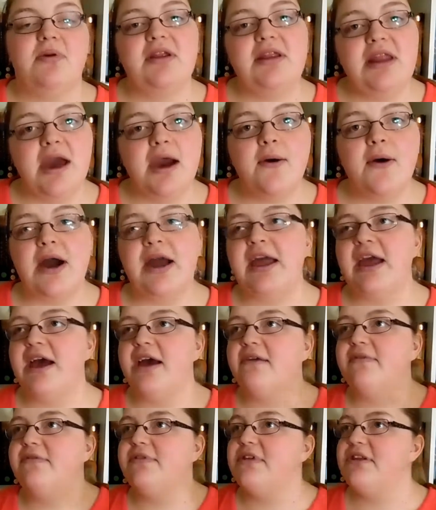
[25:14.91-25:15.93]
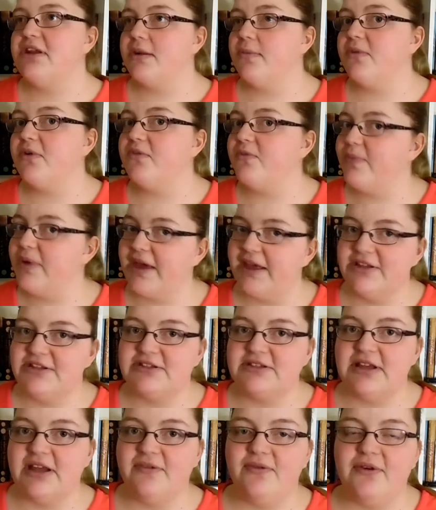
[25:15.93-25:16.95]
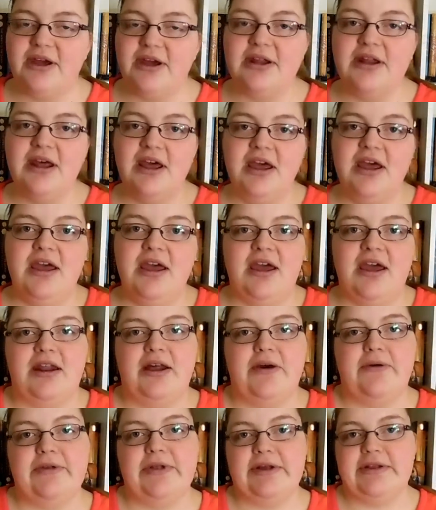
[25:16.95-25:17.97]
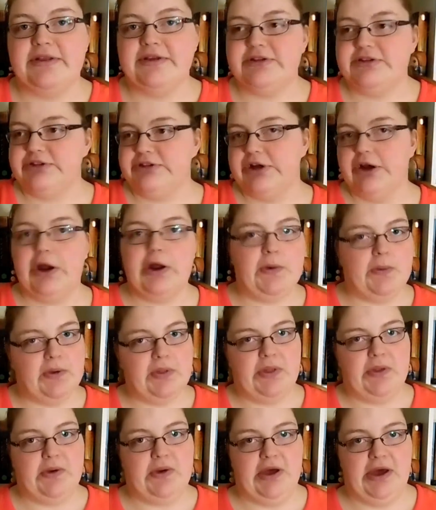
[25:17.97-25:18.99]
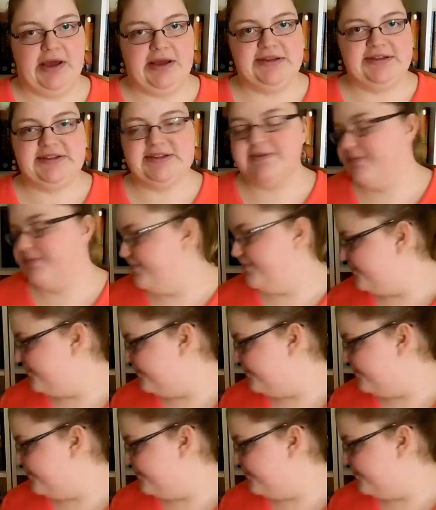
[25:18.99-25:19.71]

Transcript: But now I have the number of pages I've read and I would like to share it with you guys.